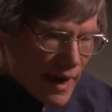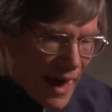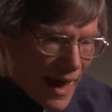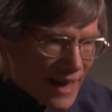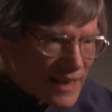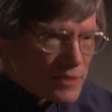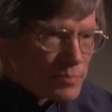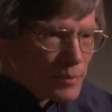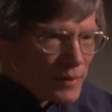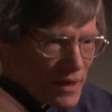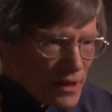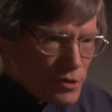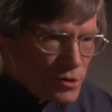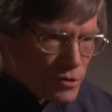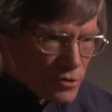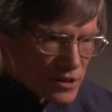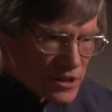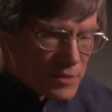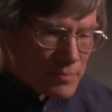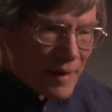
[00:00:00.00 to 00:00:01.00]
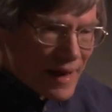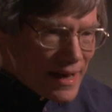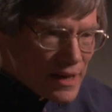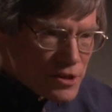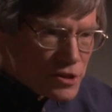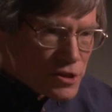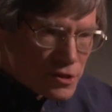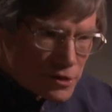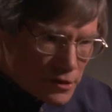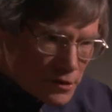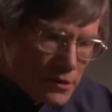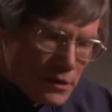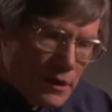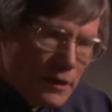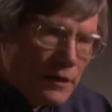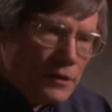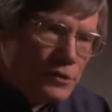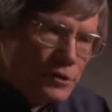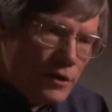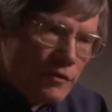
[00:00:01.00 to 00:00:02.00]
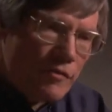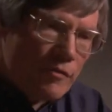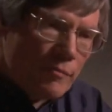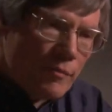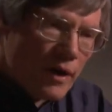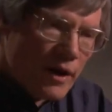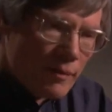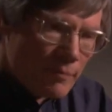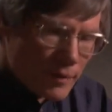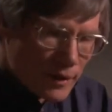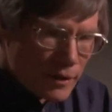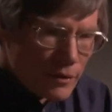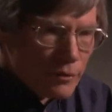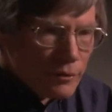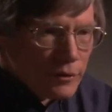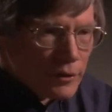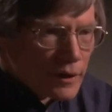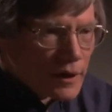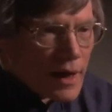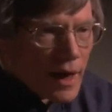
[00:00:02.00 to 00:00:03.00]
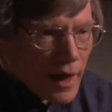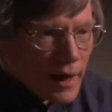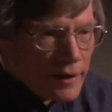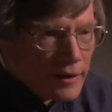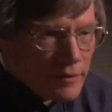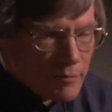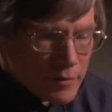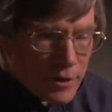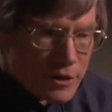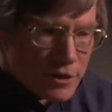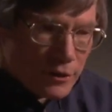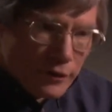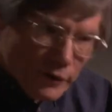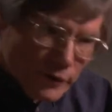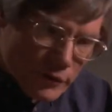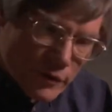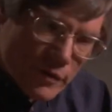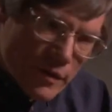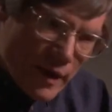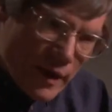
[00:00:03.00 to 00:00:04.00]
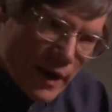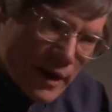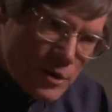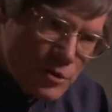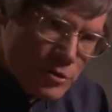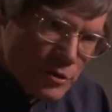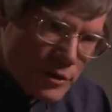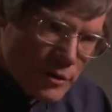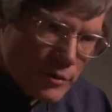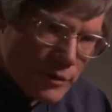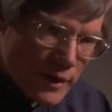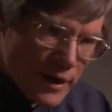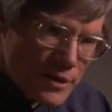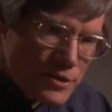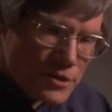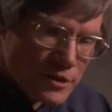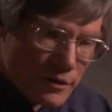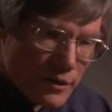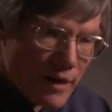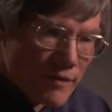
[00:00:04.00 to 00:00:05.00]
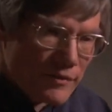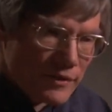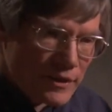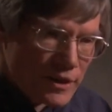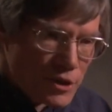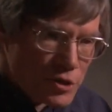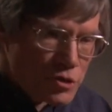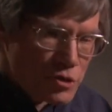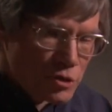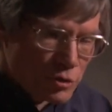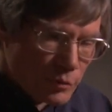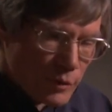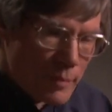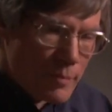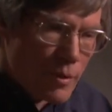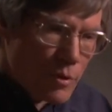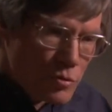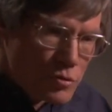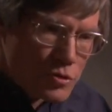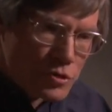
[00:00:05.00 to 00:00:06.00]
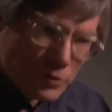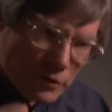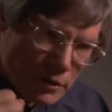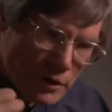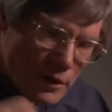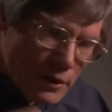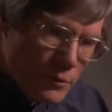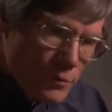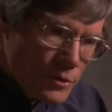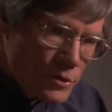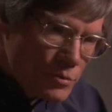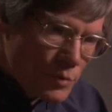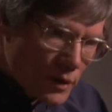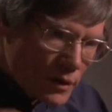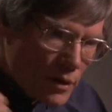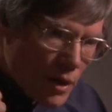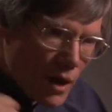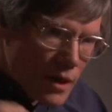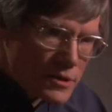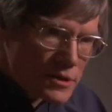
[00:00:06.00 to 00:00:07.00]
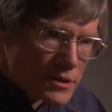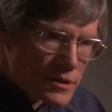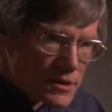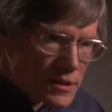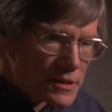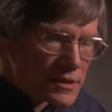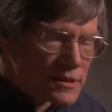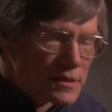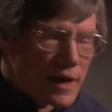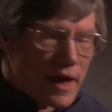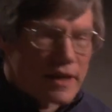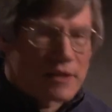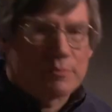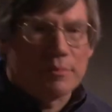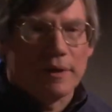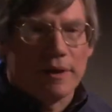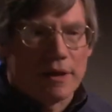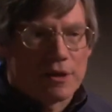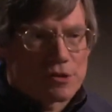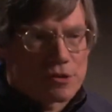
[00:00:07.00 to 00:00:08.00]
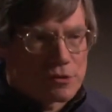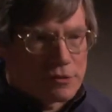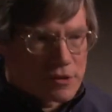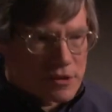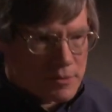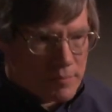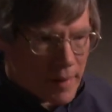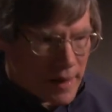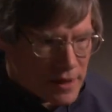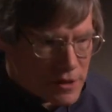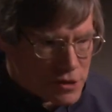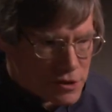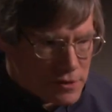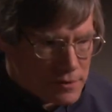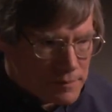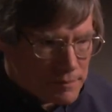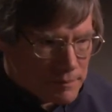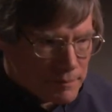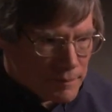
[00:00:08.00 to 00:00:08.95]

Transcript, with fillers: exponential expansion driven by a peculiar kind of material that actually creates a gravitational repulsion, which is what causes this exponential expansion.